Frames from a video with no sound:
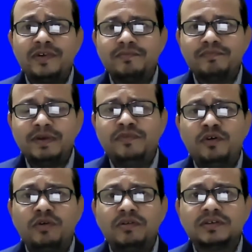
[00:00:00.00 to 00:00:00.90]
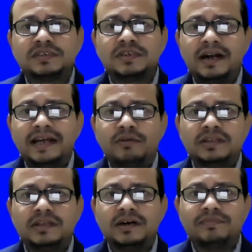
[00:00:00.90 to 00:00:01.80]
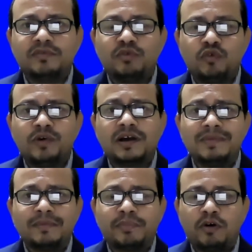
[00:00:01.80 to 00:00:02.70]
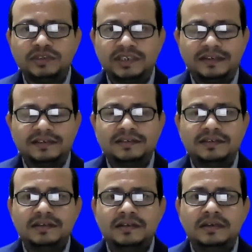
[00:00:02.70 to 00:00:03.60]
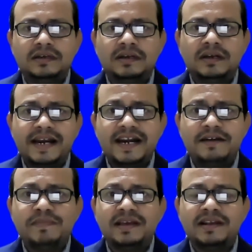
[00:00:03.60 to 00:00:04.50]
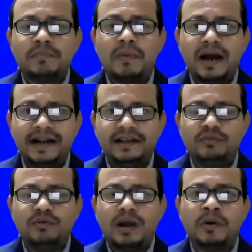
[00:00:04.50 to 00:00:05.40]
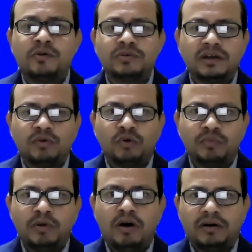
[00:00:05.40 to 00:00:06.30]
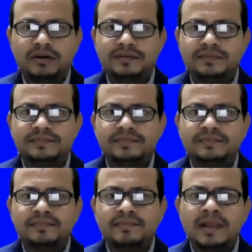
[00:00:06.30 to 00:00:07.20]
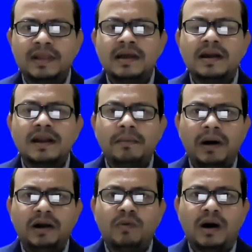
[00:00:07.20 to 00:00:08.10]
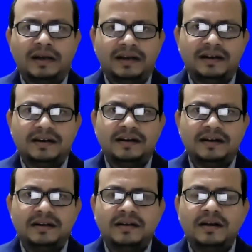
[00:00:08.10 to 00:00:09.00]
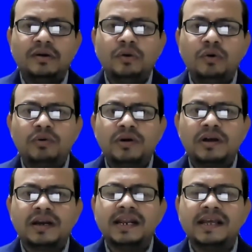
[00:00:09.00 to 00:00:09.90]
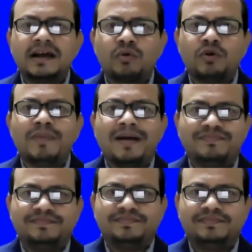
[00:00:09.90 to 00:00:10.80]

Before starting with the overcoming process, let me remind you about the roadblock. Number one, no clear roadmap